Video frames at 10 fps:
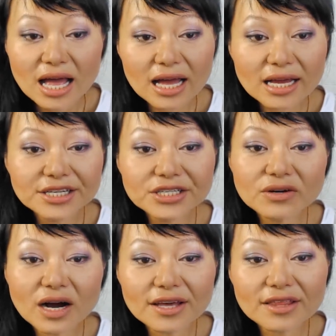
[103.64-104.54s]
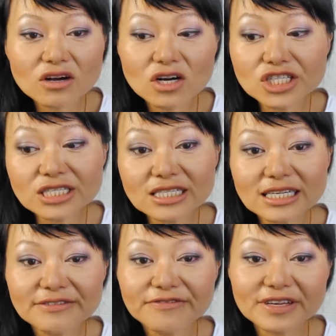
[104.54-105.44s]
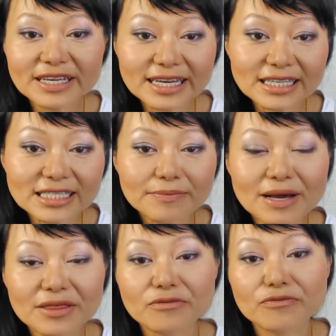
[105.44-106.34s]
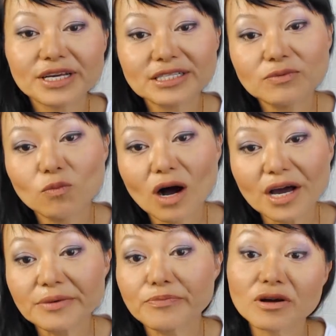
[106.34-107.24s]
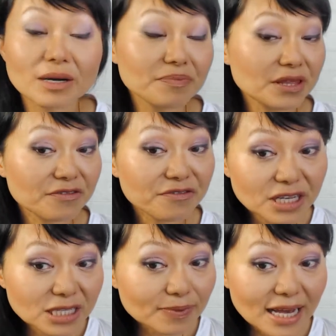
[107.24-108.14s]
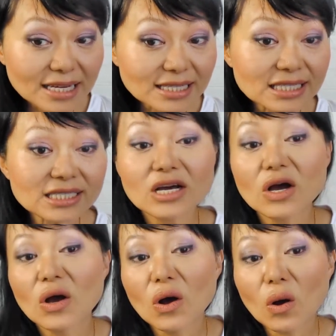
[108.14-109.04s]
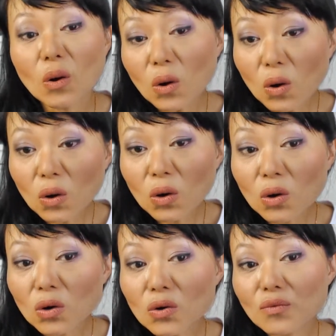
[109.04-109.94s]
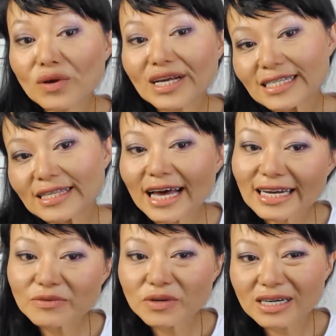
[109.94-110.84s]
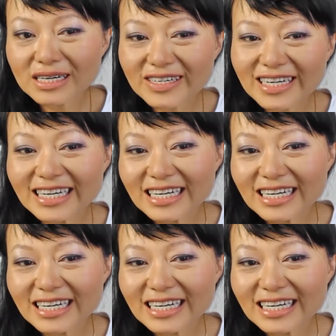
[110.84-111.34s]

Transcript: And you either consciously forget about the reason why you broke up in the first place or reason that, well,